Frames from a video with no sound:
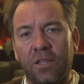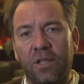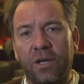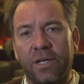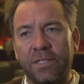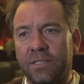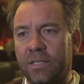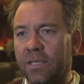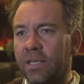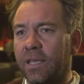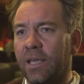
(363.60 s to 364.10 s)

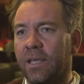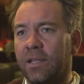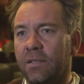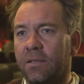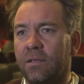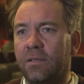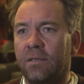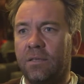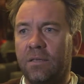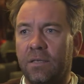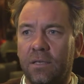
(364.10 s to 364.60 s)
like to
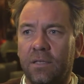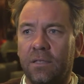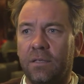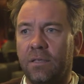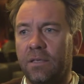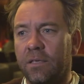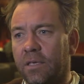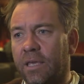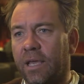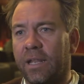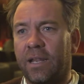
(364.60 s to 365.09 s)

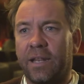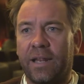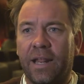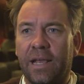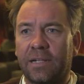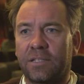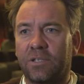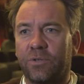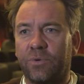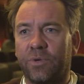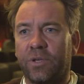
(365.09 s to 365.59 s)
get an
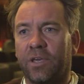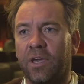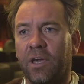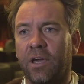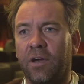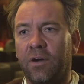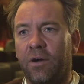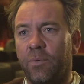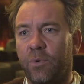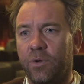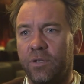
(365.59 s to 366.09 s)
actor and go,
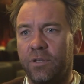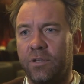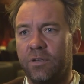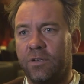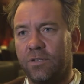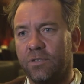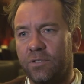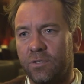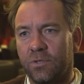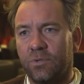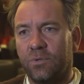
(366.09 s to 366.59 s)
I want you
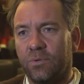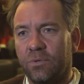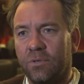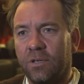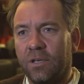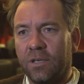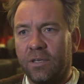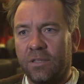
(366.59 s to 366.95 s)
to do